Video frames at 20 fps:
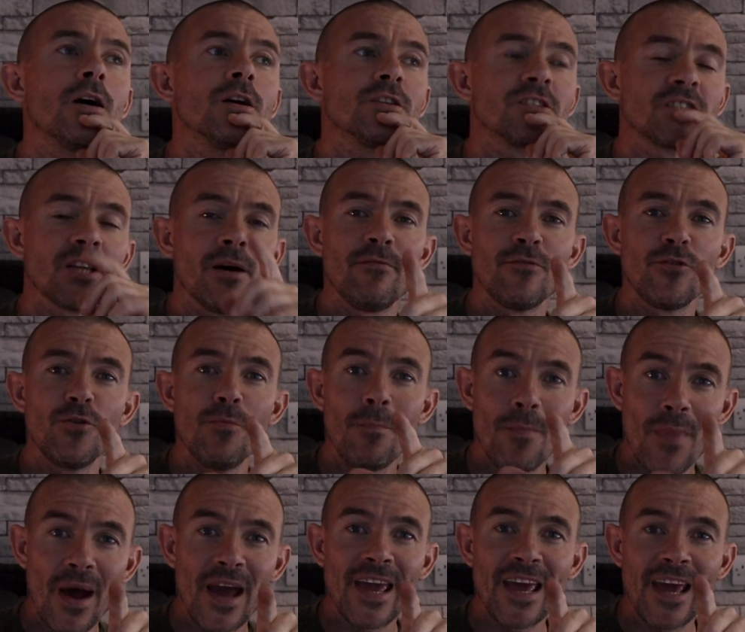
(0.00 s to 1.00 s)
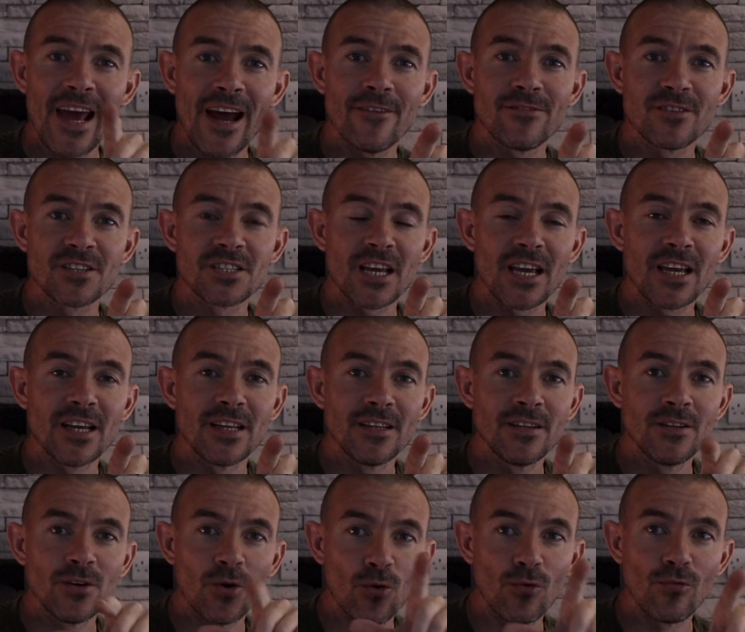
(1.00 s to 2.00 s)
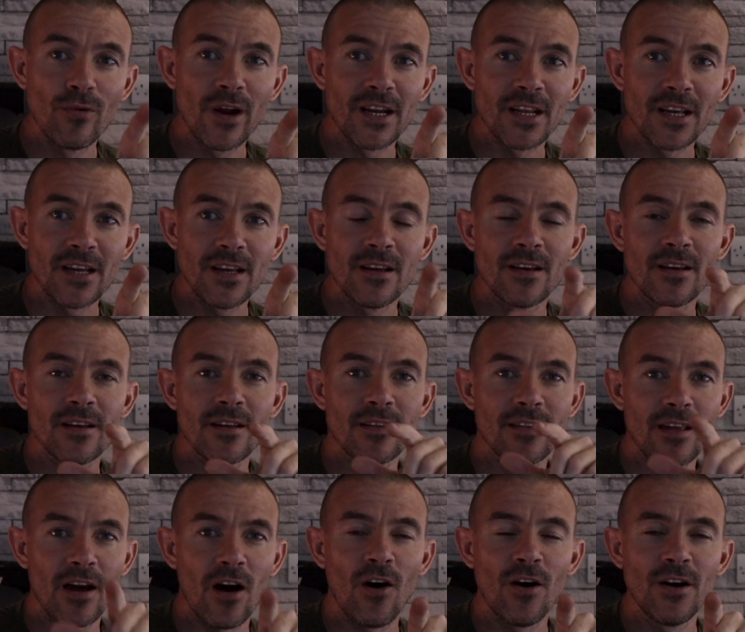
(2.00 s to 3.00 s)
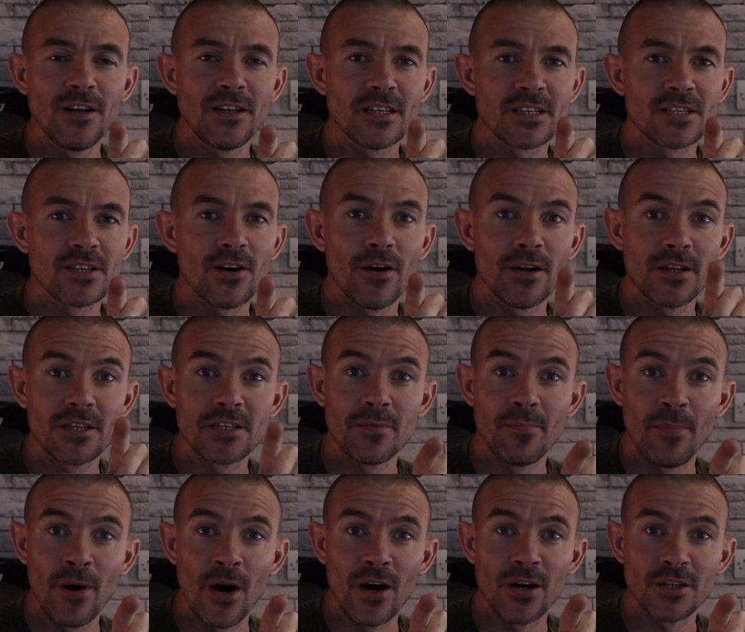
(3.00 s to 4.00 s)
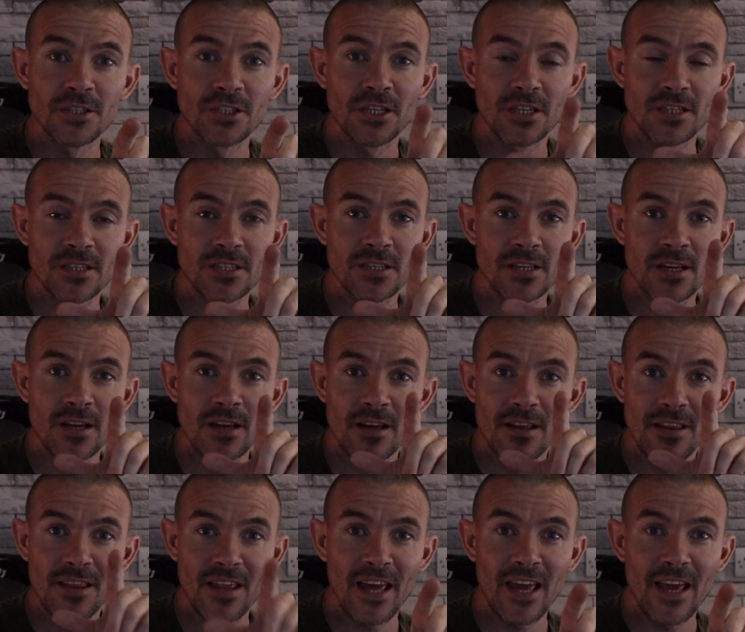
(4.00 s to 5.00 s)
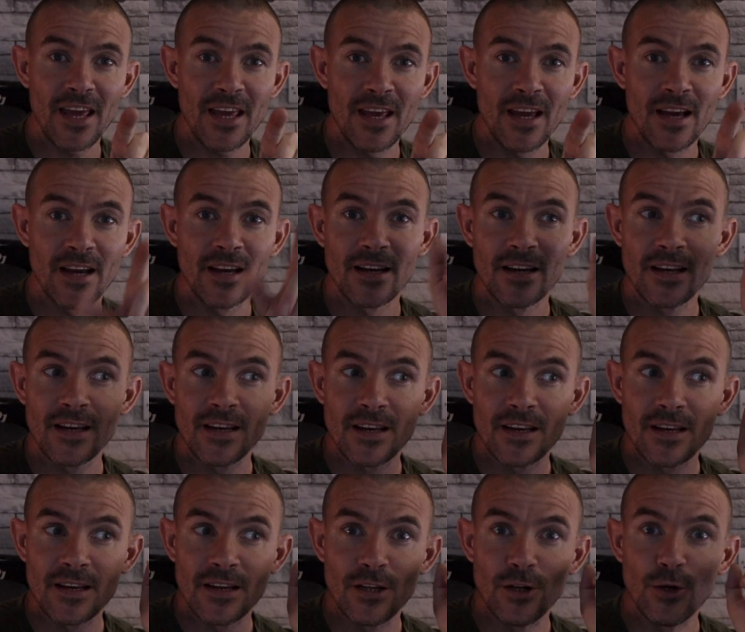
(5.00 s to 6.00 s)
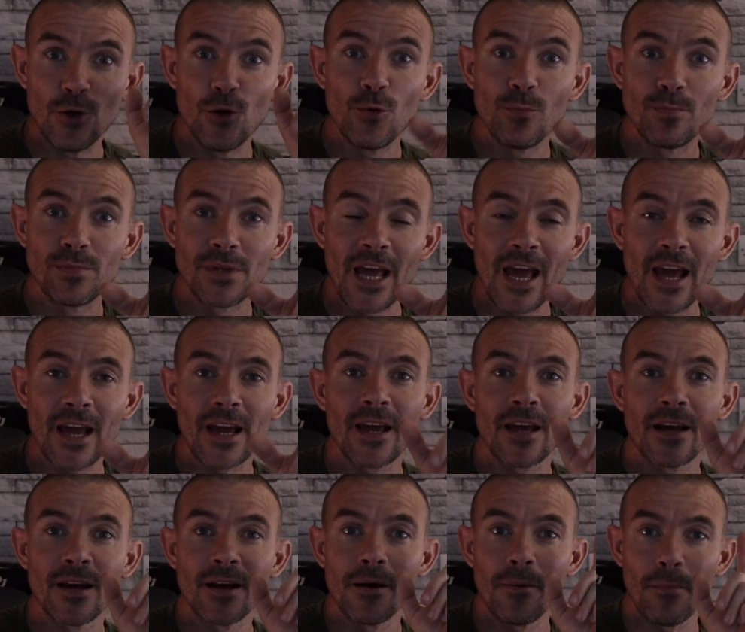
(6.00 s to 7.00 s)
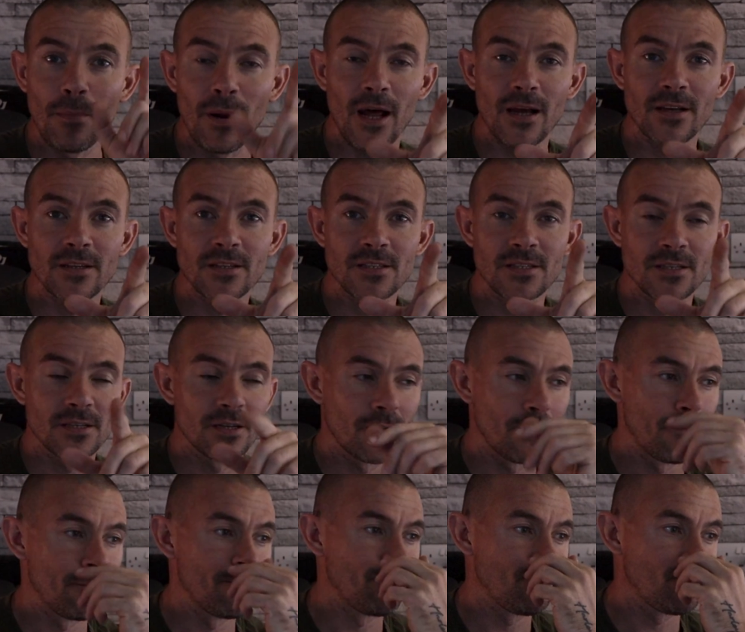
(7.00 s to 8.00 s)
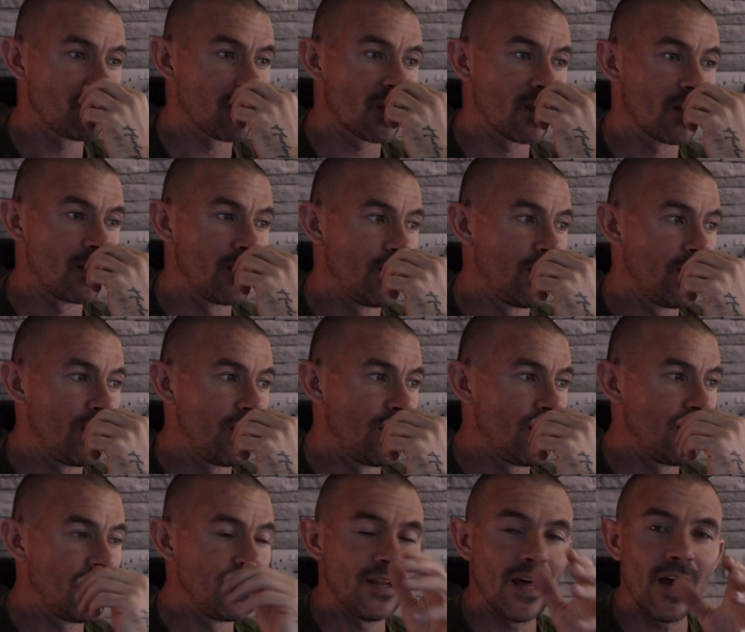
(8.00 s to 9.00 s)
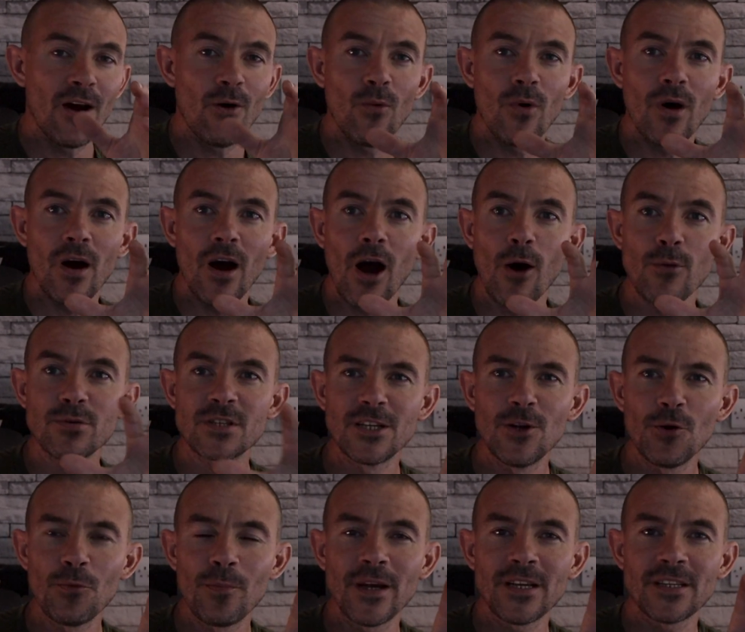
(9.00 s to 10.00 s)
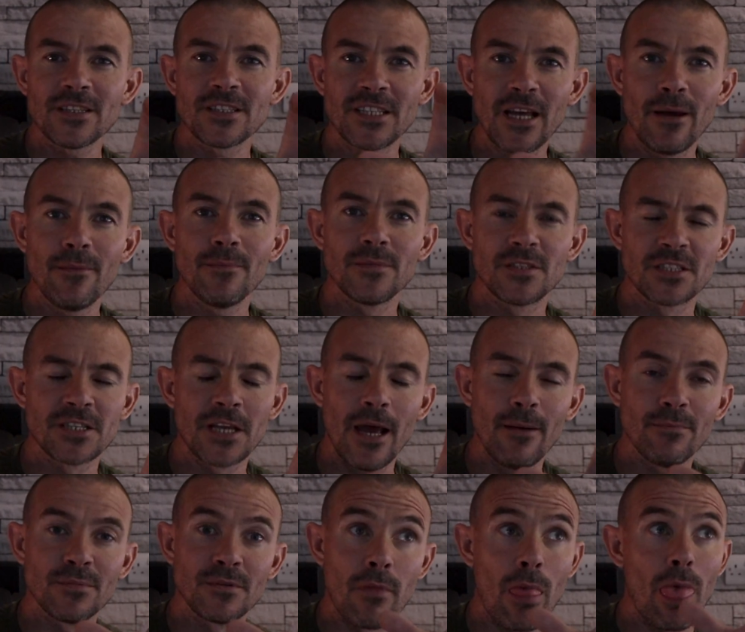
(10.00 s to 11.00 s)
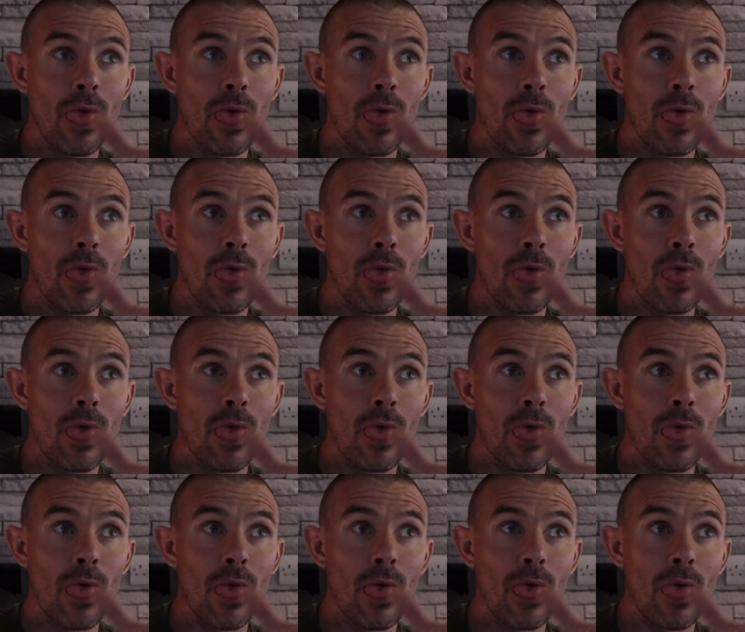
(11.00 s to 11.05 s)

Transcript: some of you may have seen already that I decided to purchase the Loupedeck Plus. Now, I was a little bit skeptical